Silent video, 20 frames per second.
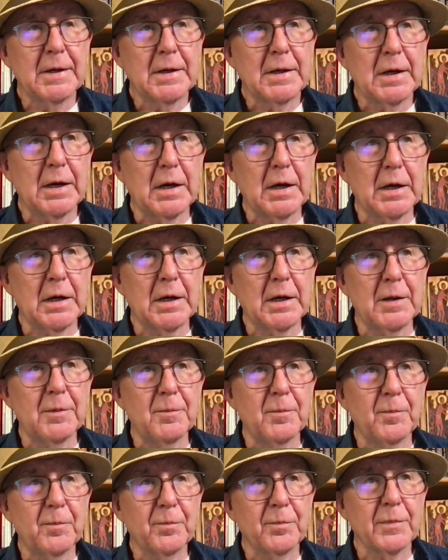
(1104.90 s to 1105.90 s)

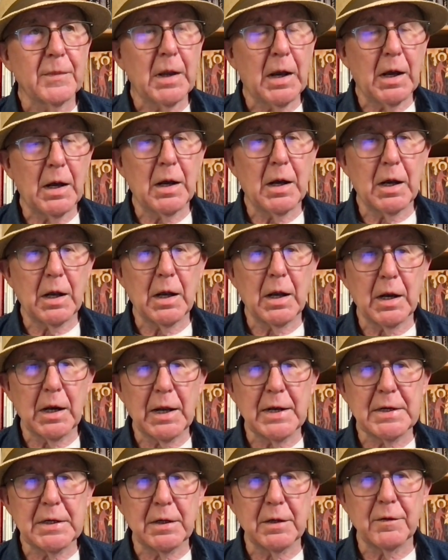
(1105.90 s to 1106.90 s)
I
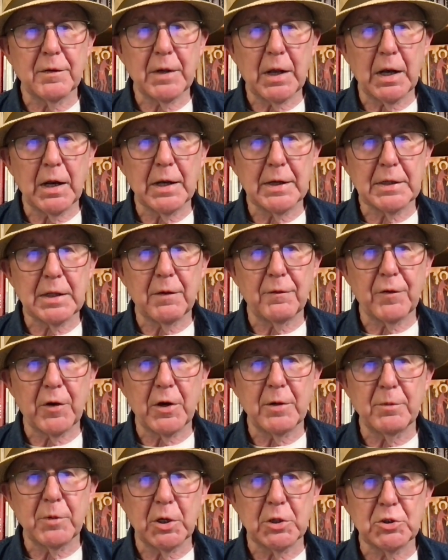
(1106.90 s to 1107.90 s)
like it. I like that
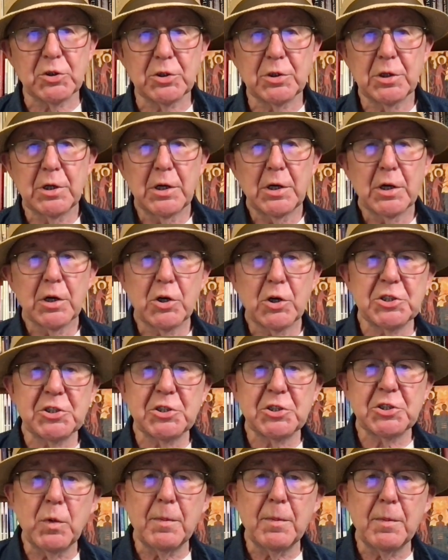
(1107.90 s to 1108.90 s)
very much.
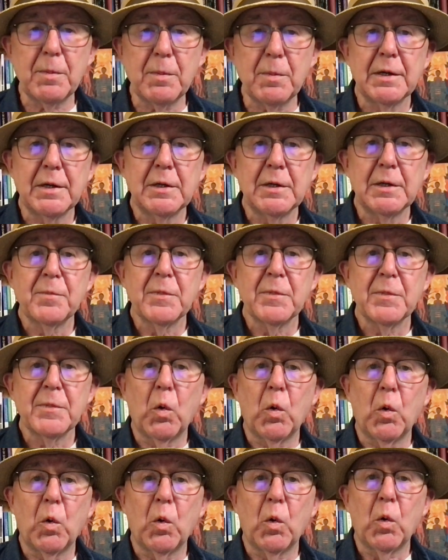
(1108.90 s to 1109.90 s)
Christian Wiman
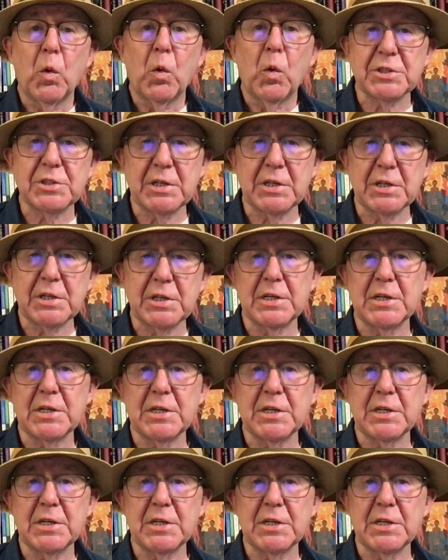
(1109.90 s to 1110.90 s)
also sees
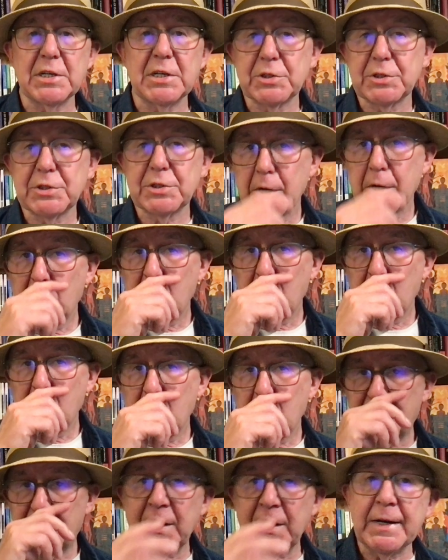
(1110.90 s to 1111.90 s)
these moments
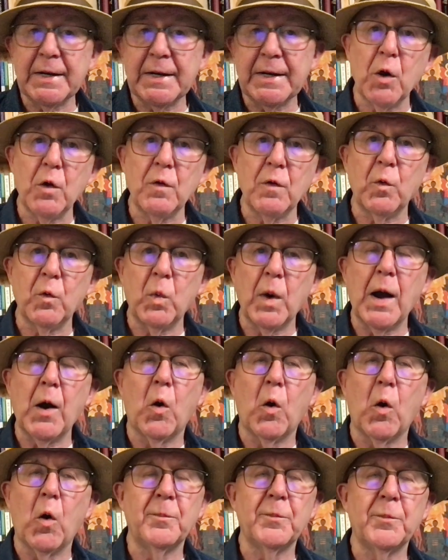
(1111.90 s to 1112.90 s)
of feeling
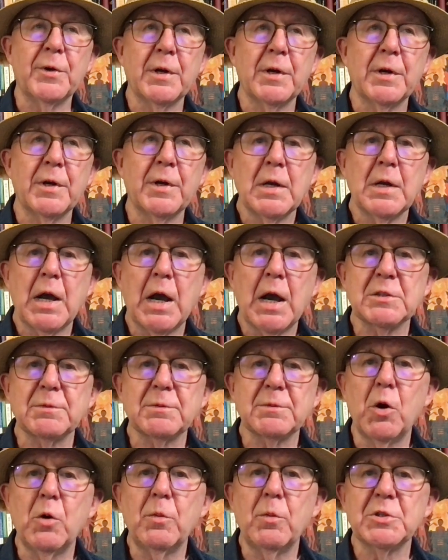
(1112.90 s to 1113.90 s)
overwhelmed as
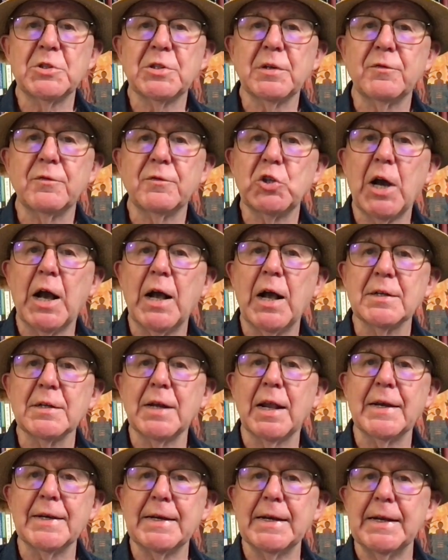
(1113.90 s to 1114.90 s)
moments of
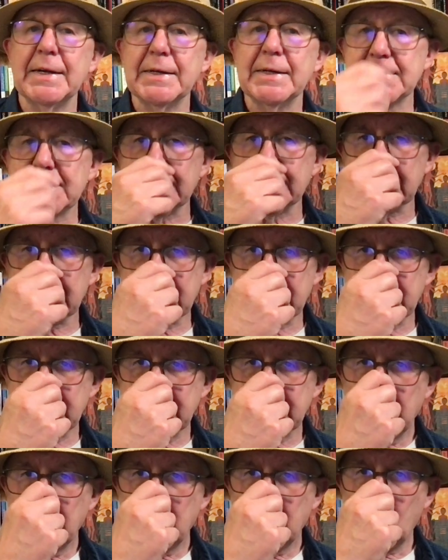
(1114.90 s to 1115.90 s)
childlike
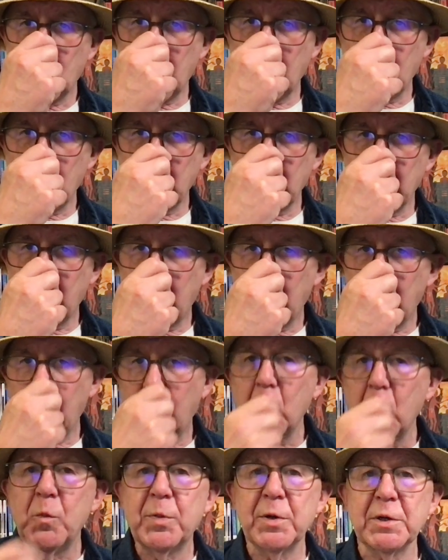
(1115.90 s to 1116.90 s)
innocence when we are
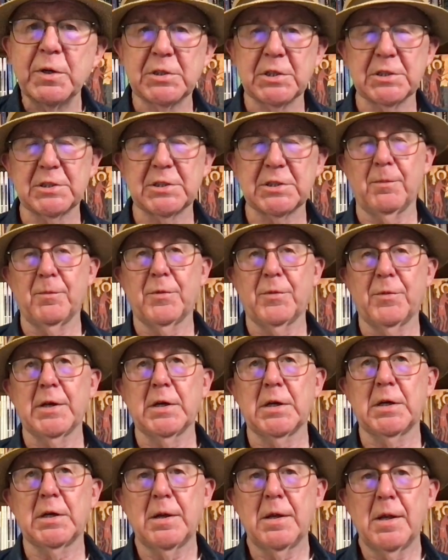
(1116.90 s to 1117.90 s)
open to
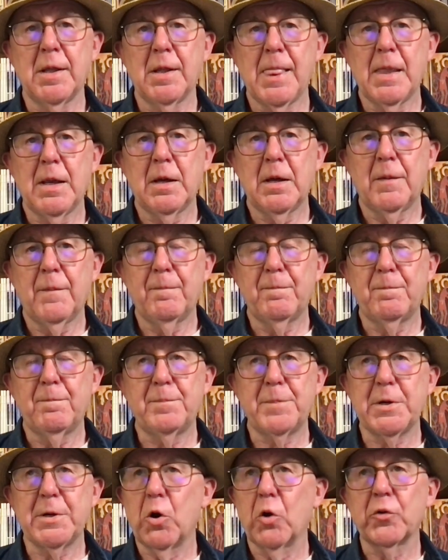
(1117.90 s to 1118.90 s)
something
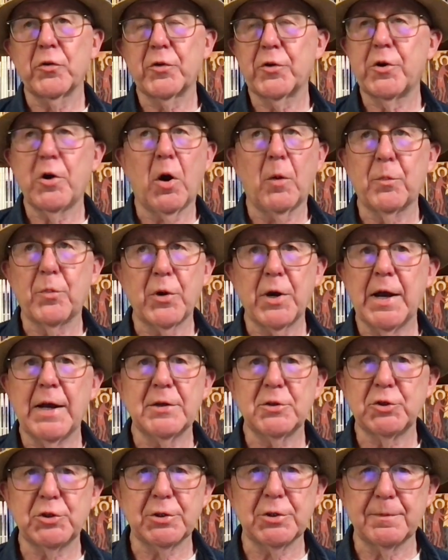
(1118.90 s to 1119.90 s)
beyond
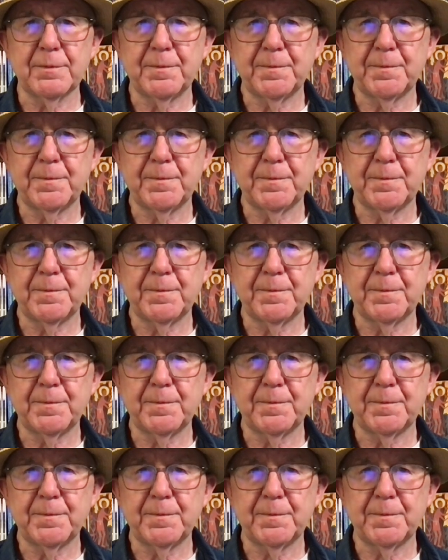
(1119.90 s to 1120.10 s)
comprehension.